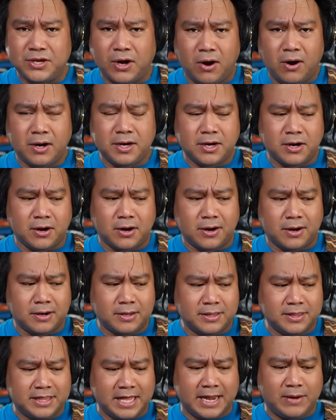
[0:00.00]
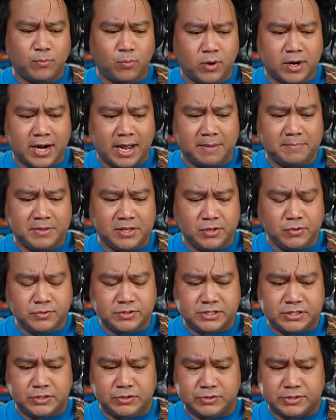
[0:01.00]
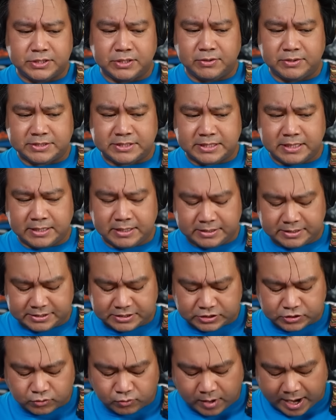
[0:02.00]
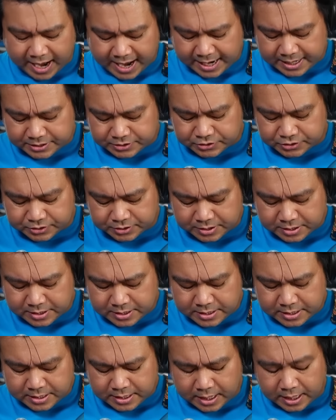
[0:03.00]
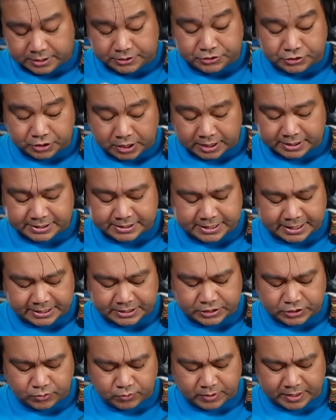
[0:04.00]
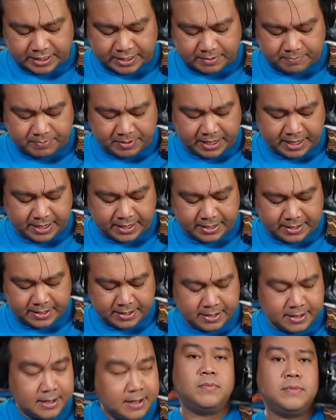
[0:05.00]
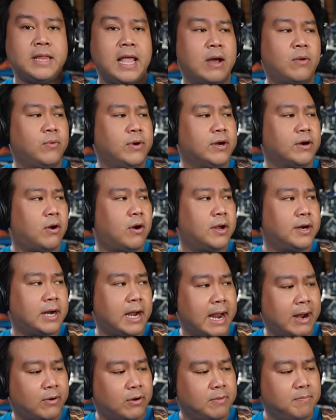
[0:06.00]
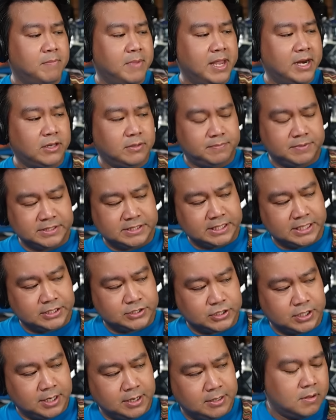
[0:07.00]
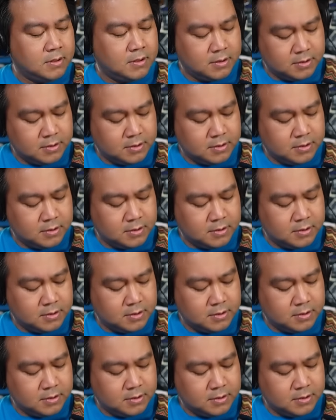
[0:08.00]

darker than what I'm used to, so it's strange adjusting to it a bit. Now we're on our middle position.